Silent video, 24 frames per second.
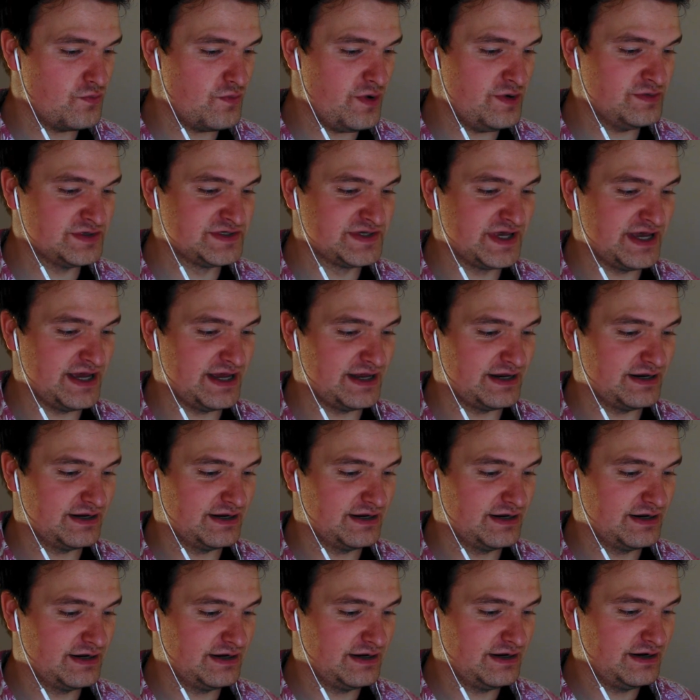What was that?
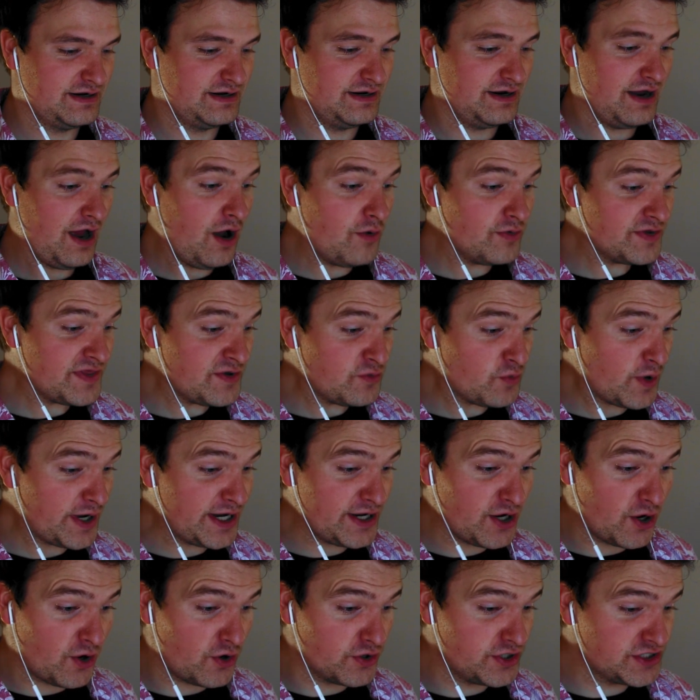Oh, were they
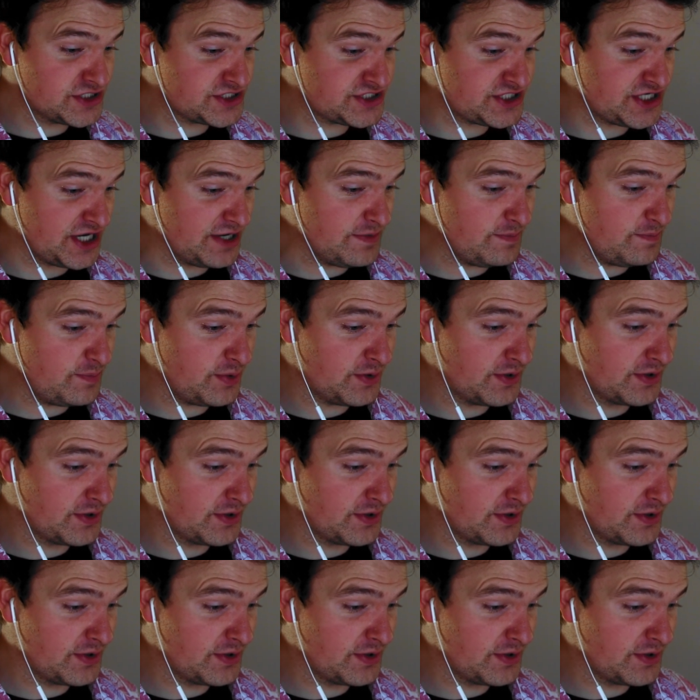running on a ship?